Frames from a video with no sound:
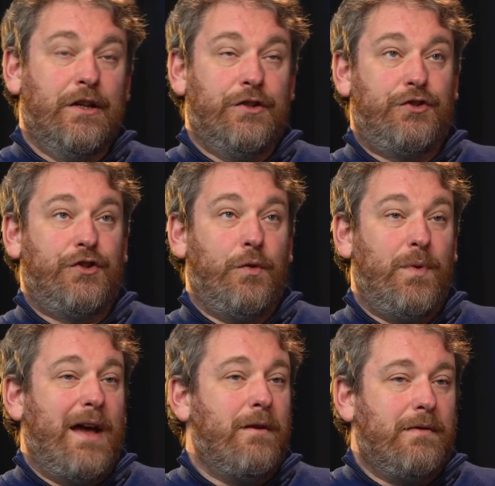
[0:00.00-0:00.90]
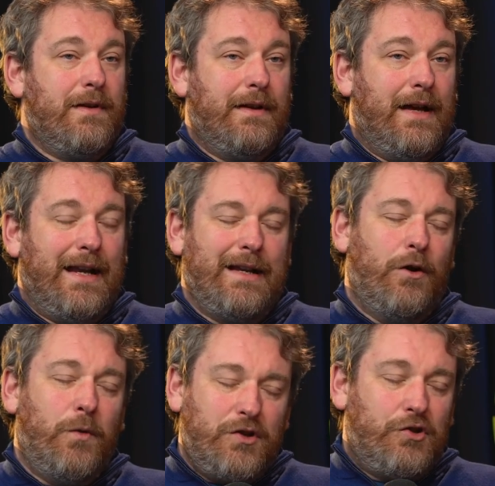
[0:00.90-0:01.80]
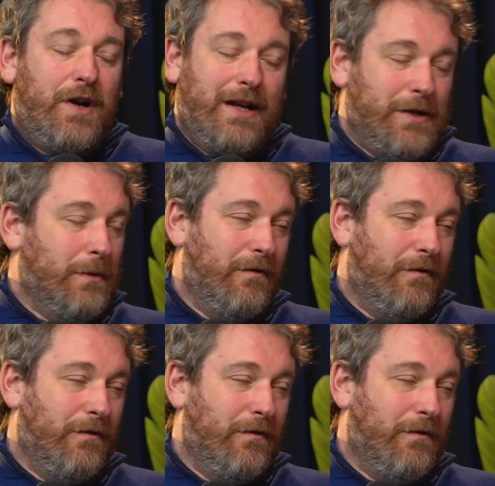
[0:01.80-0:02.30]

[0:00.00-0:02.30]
So and I always try to